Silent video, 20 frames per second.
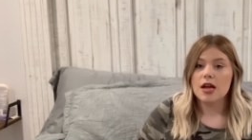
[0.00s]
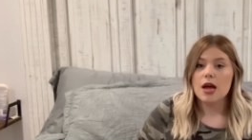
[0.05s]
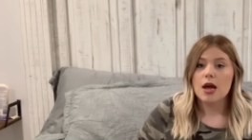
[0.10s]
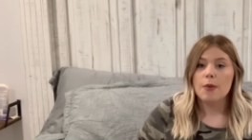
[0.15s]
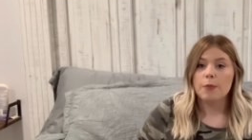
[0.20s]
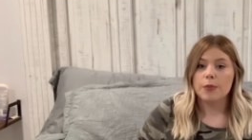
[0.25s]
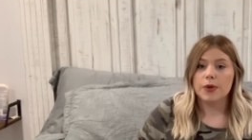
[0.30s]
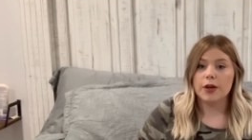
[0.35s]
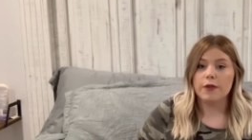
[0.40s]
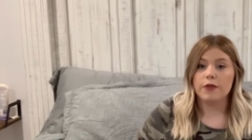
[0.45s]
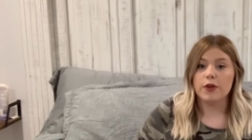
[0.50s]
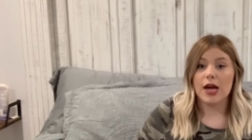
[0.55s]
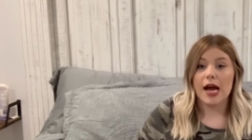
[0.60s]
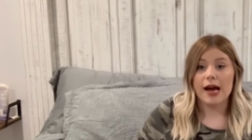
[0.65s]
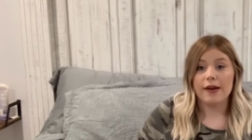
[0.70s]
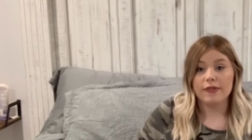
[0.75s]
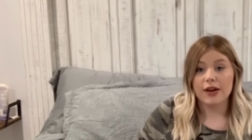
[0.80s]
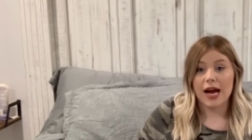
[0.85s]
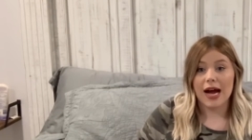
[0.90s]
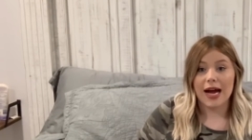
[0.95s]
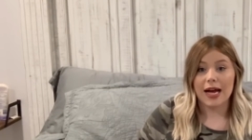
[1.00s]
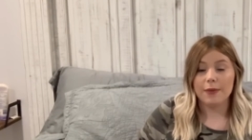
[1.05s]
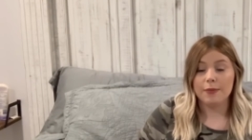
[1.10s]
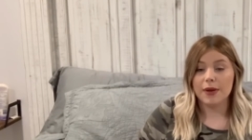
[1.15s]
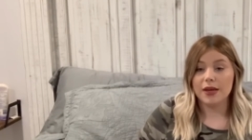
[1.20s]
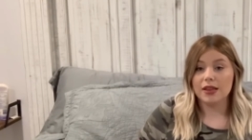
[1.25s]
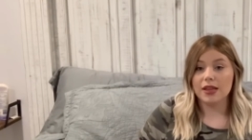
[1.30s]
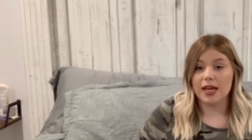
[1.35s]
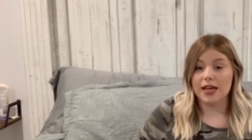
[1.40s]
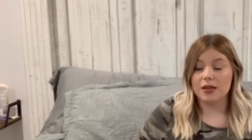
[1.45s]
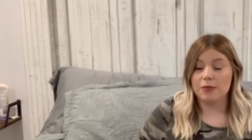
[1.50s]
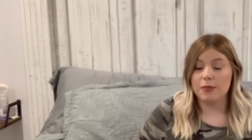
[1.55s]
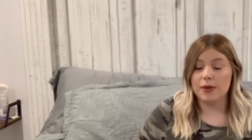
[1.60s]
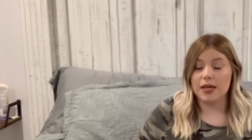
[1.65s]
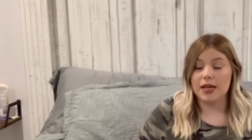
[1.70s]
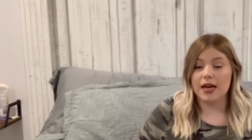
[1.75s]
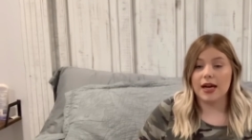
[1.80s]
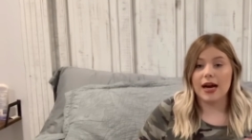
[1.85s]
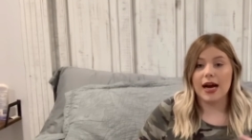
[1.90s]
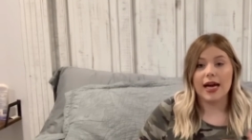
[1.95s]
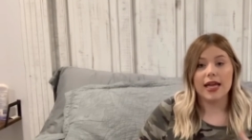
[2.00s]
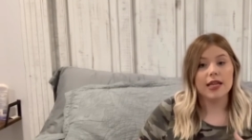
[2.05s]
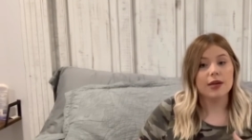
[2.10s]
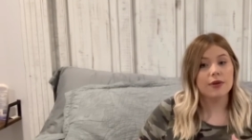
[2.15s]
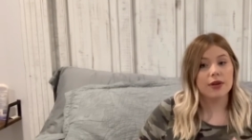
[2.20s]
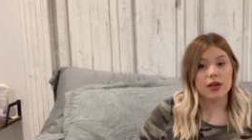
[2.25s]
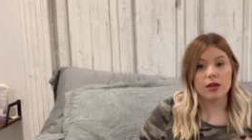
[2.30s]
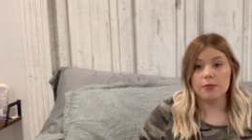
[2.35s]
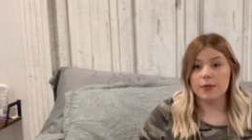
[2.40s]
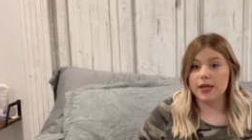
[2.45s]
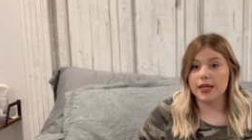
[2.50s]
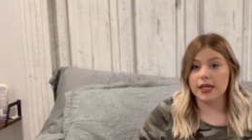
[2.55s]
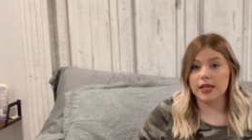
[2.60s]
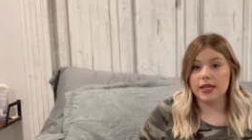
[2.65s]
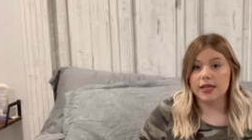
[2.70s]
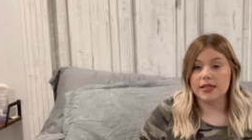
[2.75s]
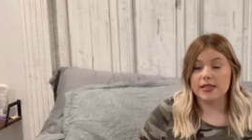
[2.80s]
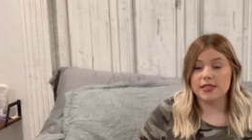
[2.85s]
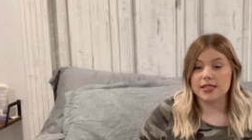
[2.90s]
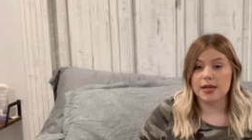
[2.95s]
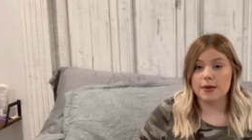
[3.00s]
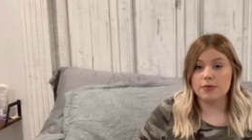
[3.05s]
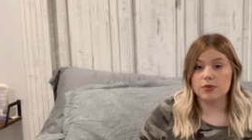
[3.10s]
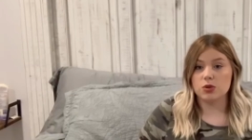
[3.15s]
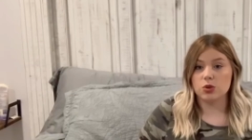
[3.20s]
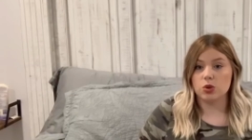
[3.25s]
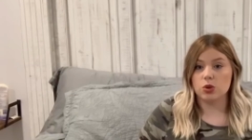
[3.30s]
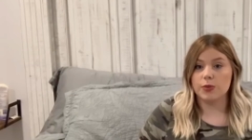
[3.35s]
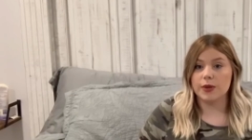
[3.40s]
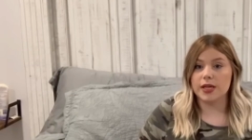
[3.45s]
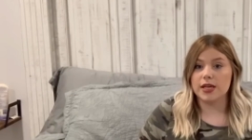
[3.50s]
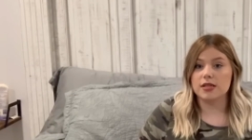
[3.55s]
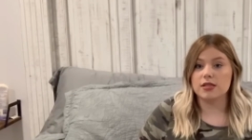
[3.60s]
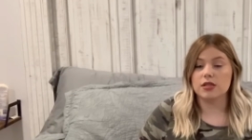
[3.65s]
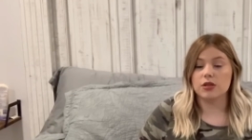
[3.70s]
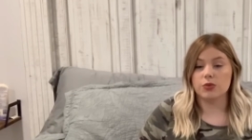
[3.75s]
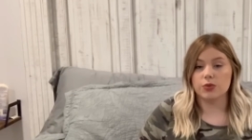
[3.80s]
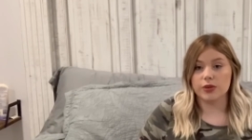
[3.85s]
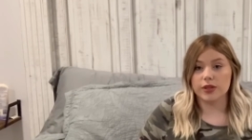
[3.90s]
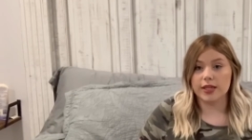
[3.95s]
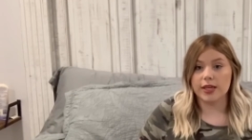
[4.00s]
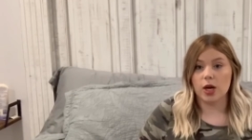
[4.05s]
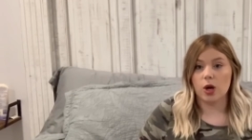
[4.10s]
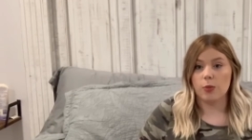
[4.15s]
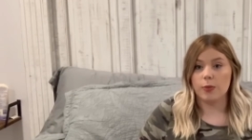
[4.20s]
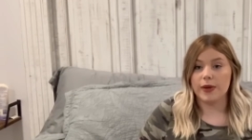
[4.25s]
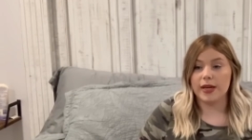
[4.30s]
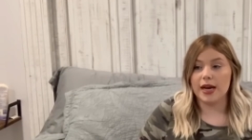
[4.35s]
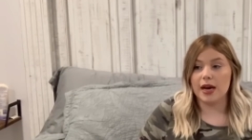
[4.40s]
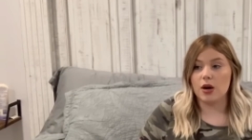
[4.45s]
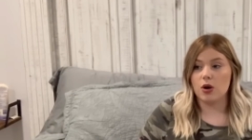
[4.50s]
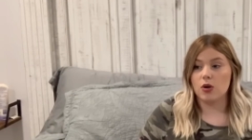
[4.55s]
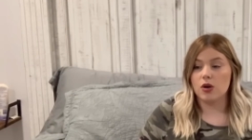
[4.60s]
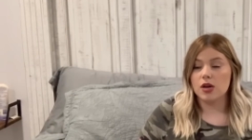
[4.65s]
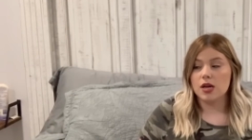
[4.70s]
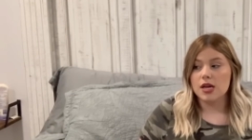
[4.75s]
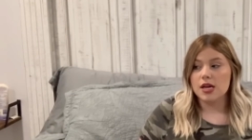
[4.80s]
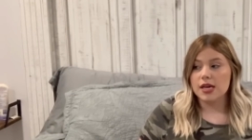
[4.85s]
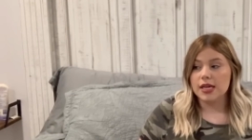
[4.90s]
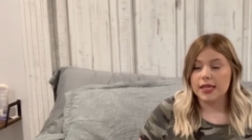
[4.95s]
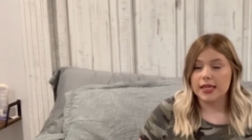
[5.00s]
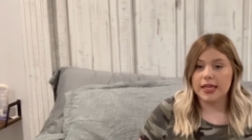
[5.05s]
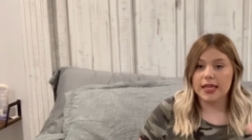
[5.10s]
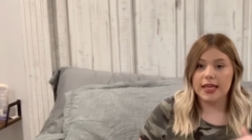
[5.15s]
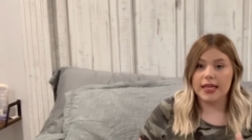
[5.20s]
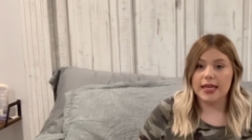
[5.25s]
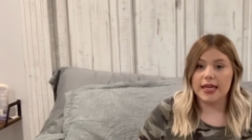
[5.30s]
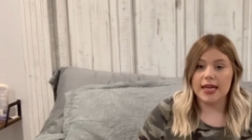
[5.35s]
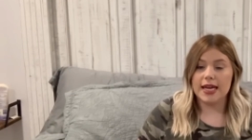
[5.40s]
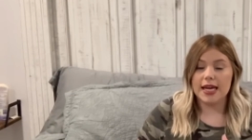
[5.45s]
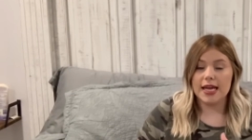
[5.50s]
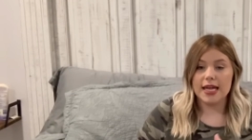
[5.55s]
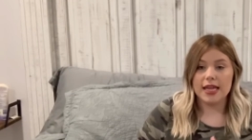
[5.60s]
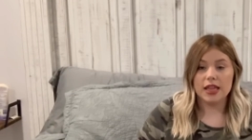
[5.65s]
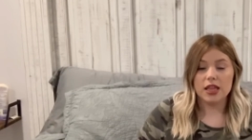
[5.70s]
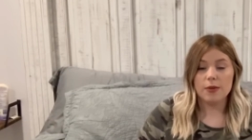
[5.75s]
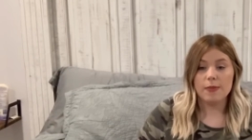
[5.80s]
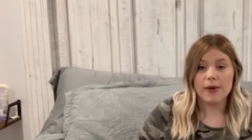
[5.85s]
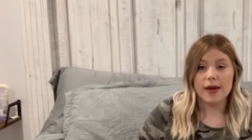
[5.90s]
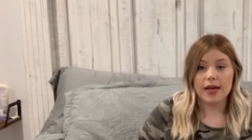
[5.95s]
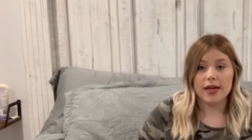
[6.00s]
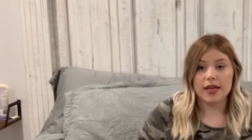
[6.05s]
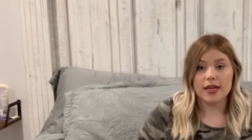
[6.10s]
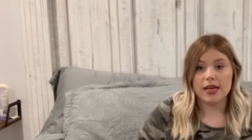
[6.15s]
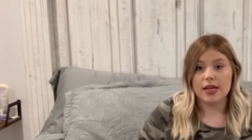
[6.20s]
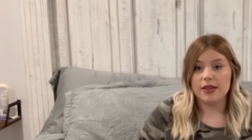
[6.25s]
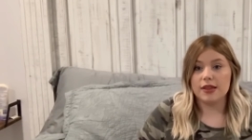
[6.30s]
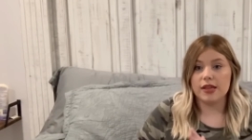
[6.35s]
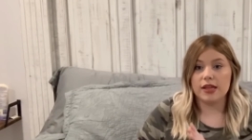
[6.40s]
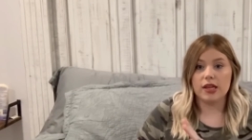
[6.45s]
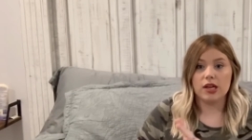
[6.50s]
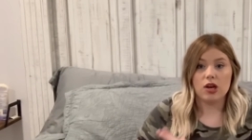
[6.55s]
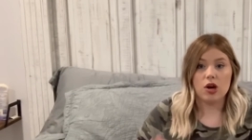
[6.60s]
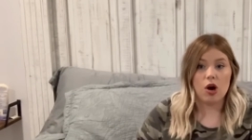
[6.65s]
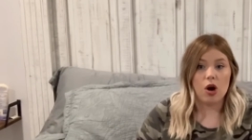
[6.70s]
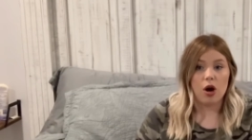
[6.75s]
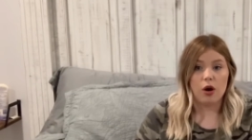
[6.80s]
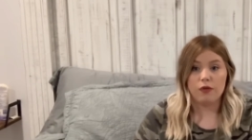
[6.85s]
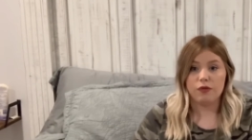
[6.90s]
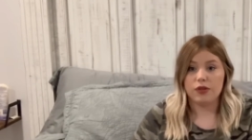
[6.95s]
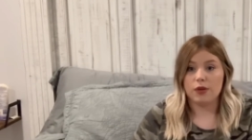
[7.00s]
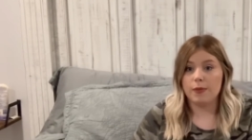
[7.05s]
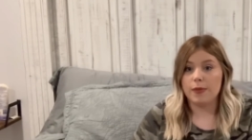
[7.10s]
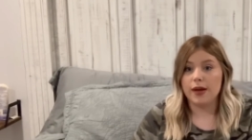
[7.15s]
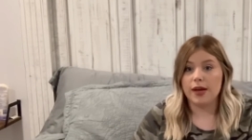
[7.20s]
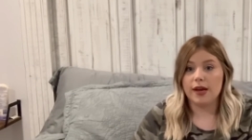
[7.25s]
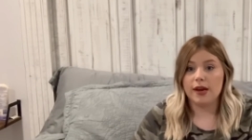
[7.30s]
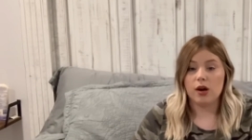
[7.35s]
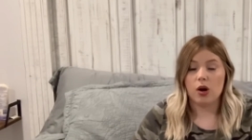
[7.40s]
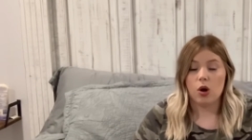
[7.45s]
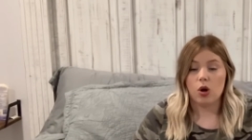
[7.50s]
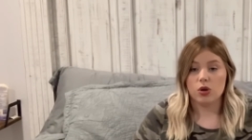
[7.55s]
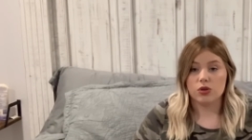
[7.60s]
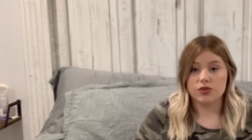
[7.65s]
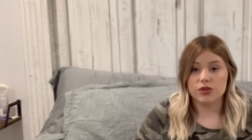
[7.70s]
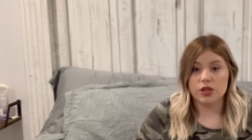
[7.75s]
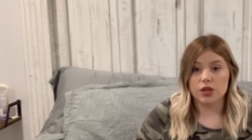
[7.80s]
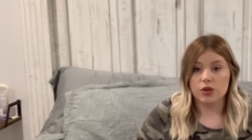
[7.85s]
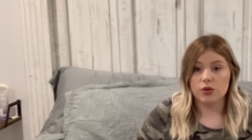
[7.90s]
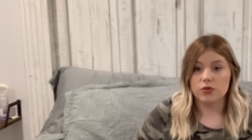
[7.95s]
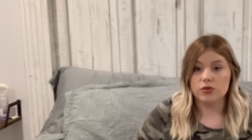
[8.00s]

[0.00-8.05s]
But if you have a high bed like me, I highly recommend getting a step stool because it really helped me out getting in the bed and then off the bed also.